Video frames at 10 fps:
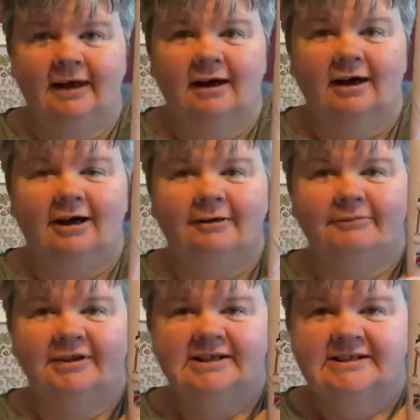
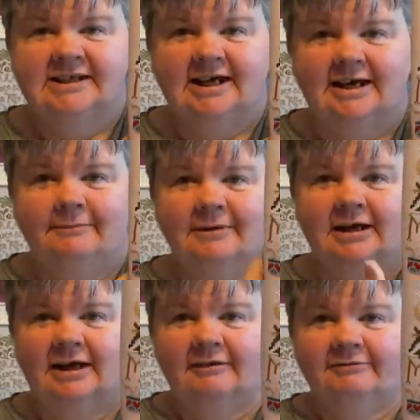This time
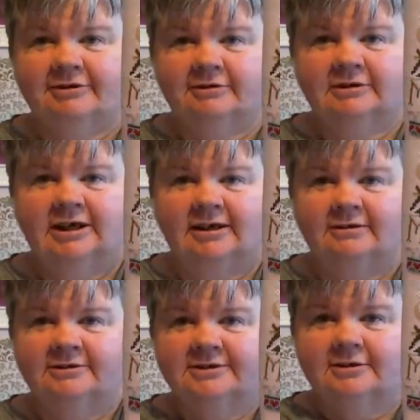I've done
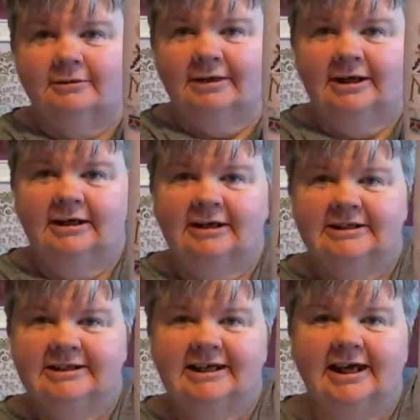candles going. I
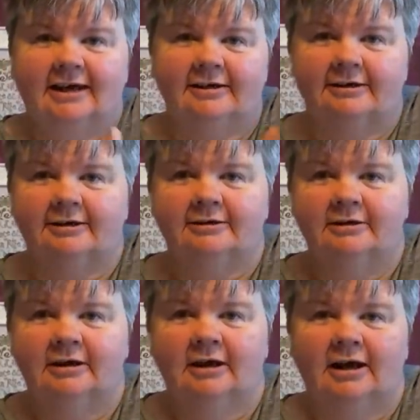did the candle.
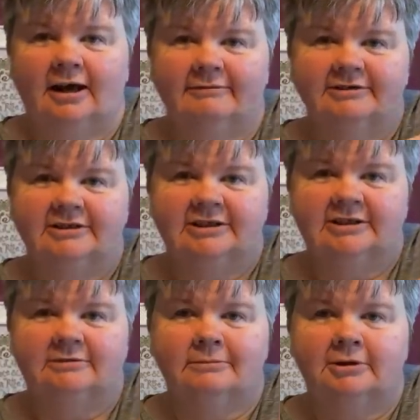I've done the
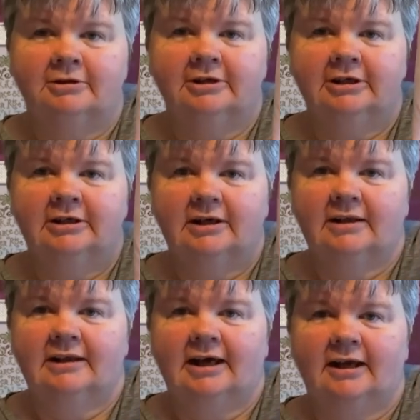little mug and
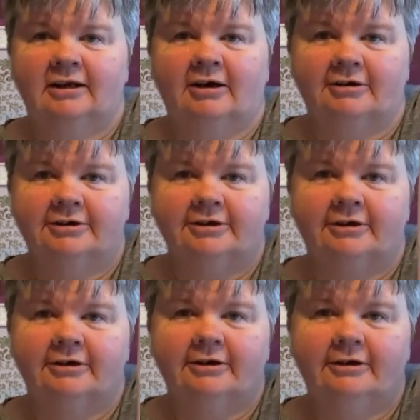then hot
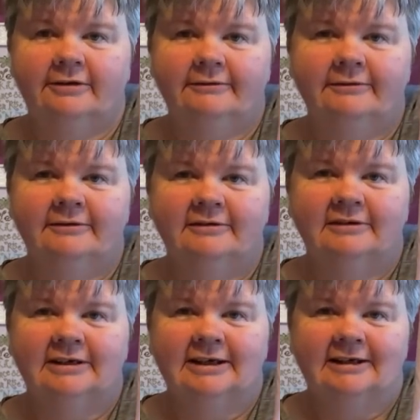cocoa.
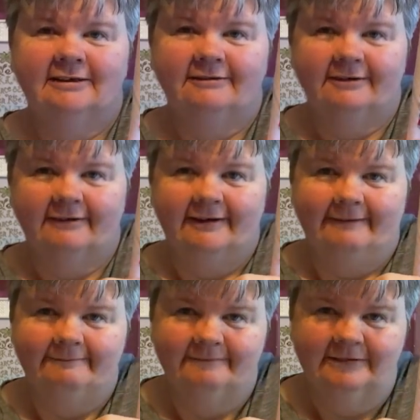So yeah,
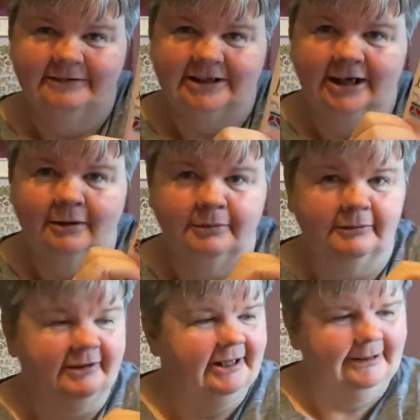I'm really happy
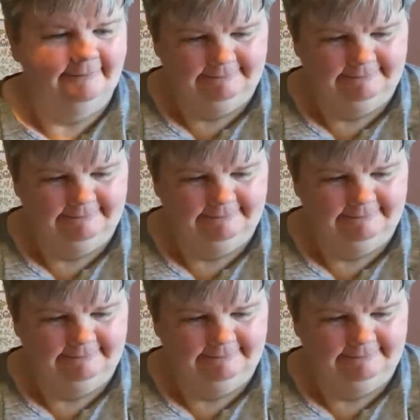with that.